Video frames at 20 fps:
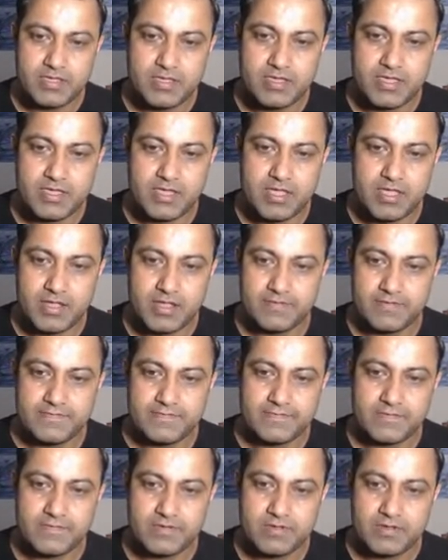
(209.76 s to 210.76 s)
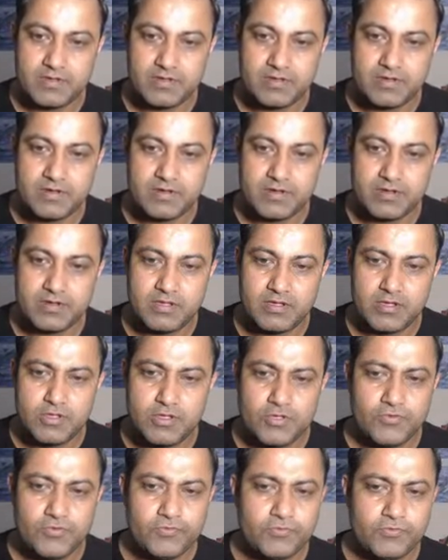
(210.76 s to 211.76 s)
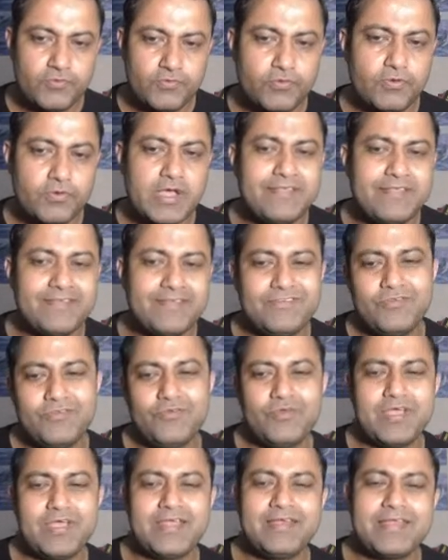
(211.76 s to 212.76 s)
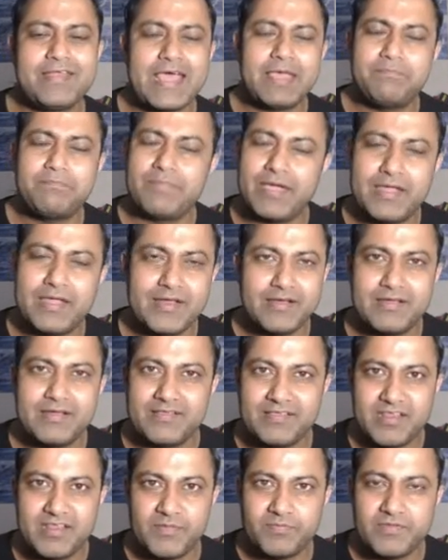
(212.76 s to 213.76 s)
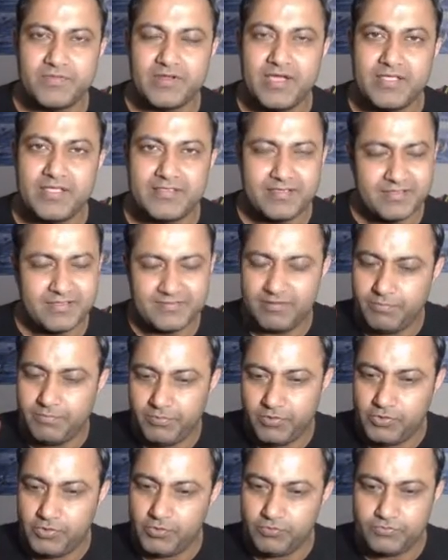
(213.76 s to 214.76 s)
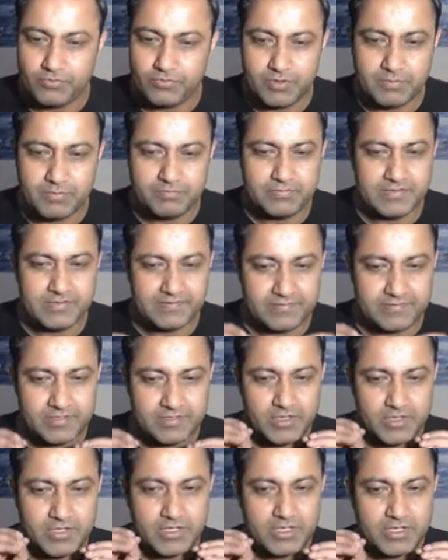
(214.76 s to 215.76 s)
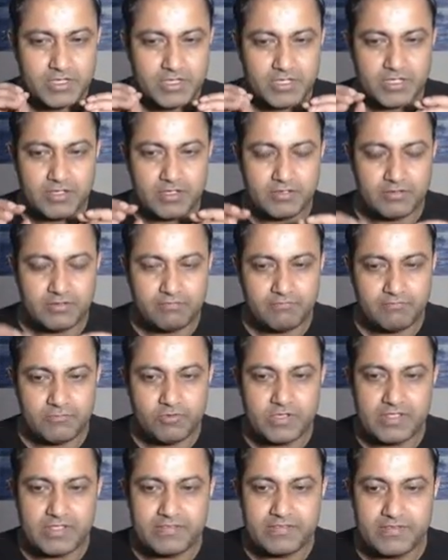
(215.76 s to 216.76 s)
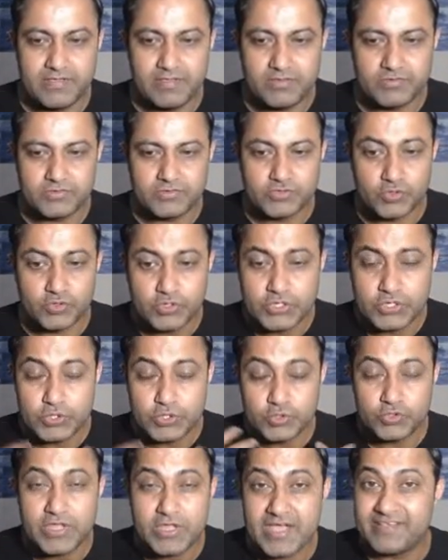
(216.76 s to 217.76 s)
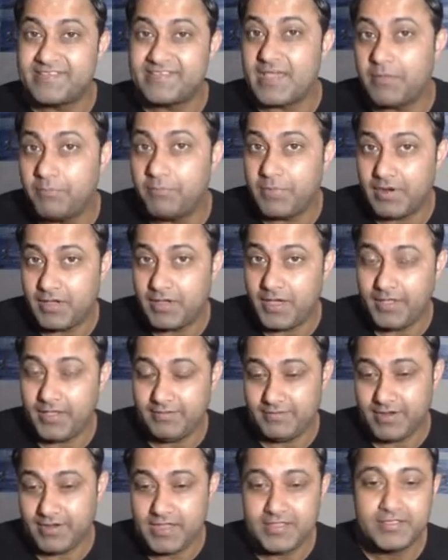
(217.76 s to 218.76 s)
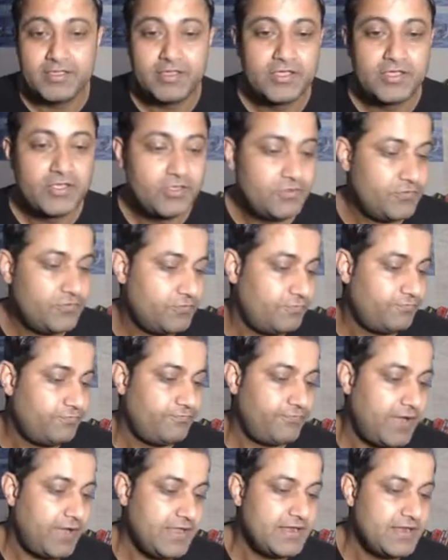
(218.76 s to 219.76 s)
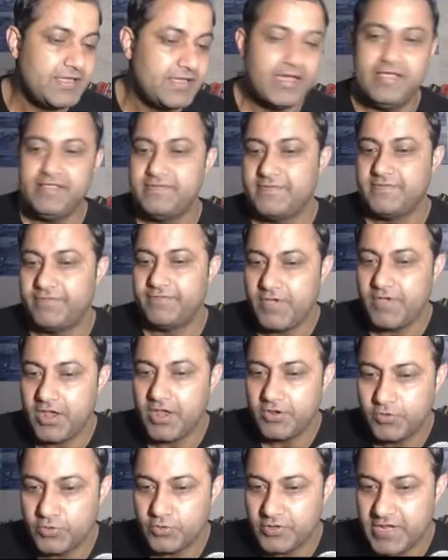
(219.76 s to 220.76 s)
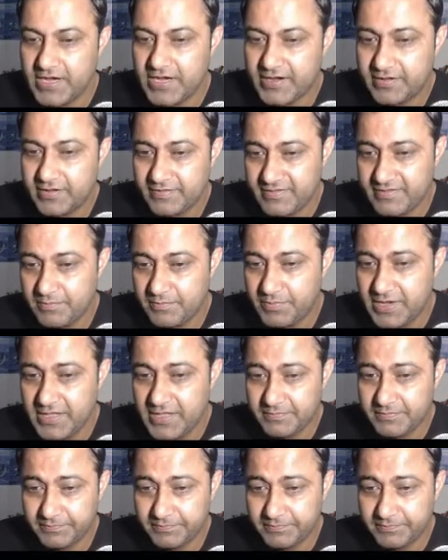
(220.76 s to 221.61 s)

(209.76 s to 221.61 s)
ads. So guys, you can type any description, guys, it's up to you. So I'm just you can say showing you the example, guys, right? So finally, guys, when you do that, simply